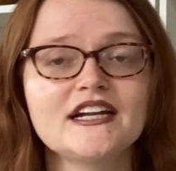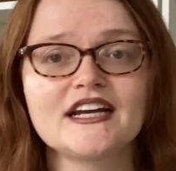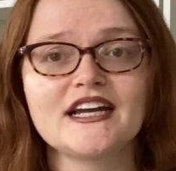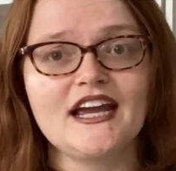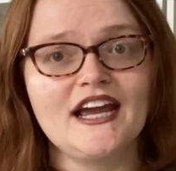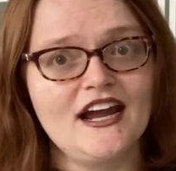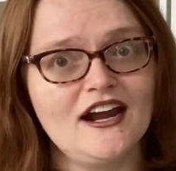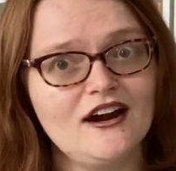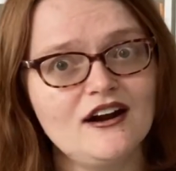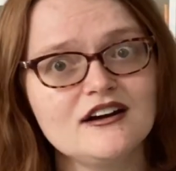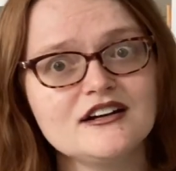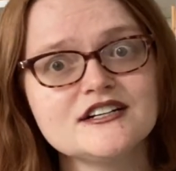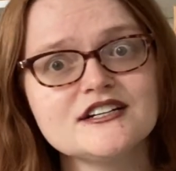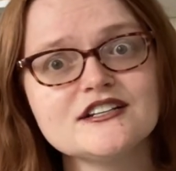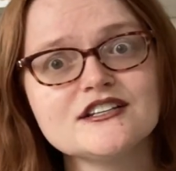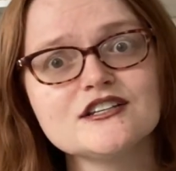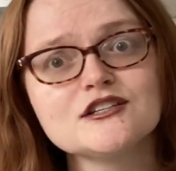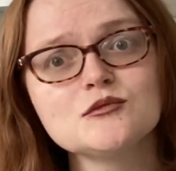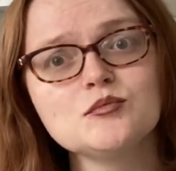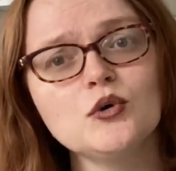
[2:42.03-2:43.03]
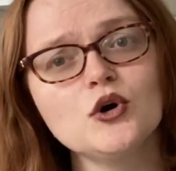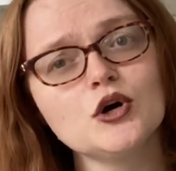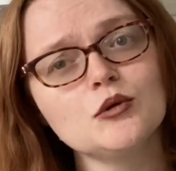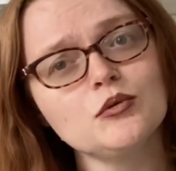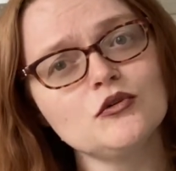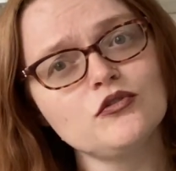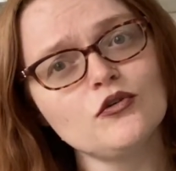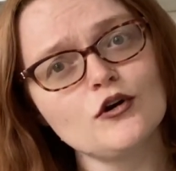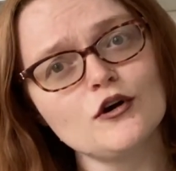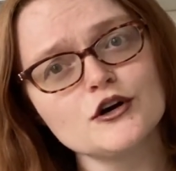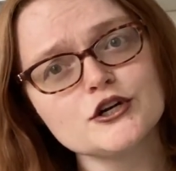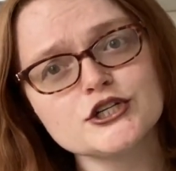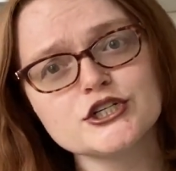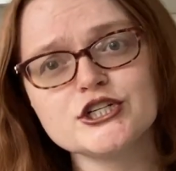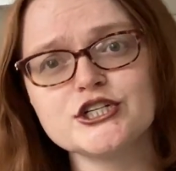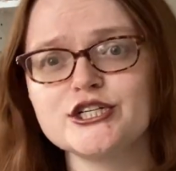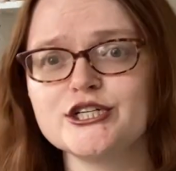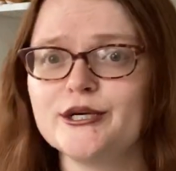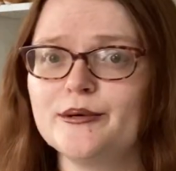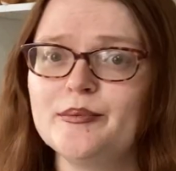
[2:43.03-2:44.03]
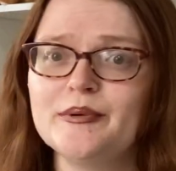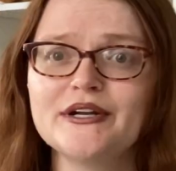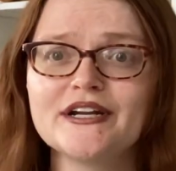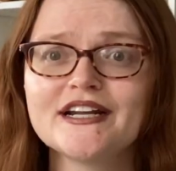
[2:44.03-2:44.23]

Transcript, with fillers: of care into this book before shipping